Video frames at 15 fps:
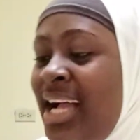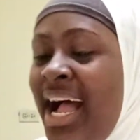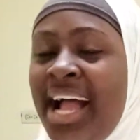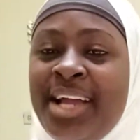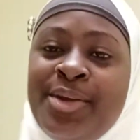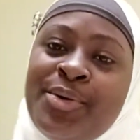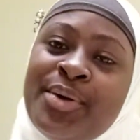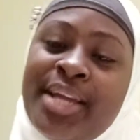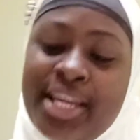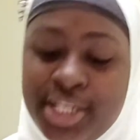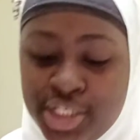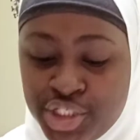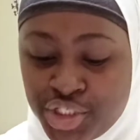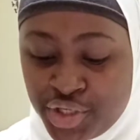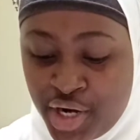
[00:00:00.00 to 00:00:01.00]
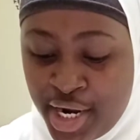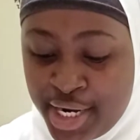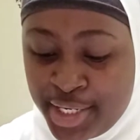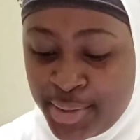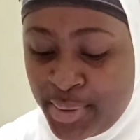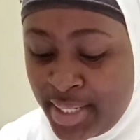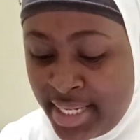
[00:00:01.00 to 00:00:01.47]
I don't get the
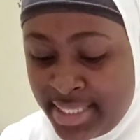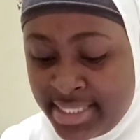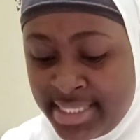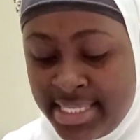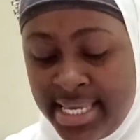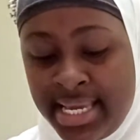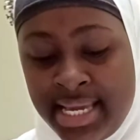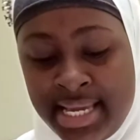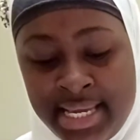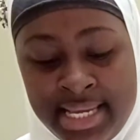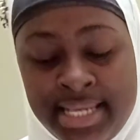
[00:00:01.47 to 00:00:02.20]
drawing. Look at the